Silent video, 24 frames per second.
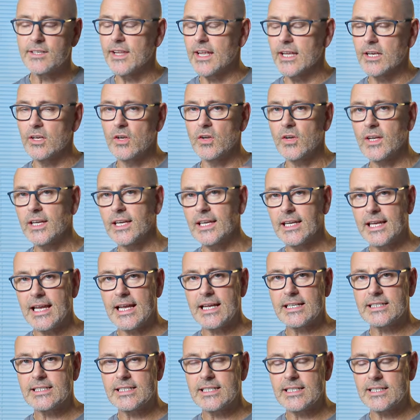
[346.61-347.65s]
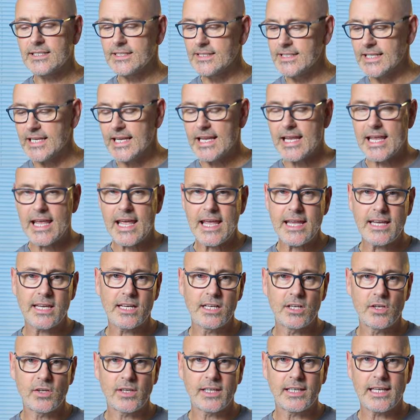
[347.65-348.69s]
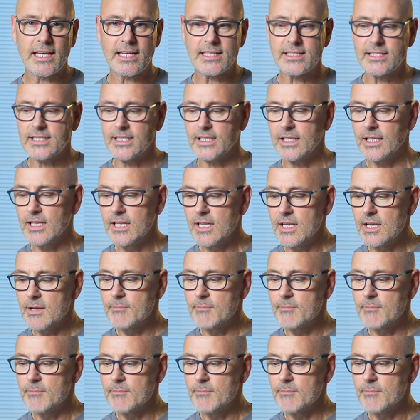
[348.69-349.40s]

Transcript: They're looking at it, the CAA are looking at it,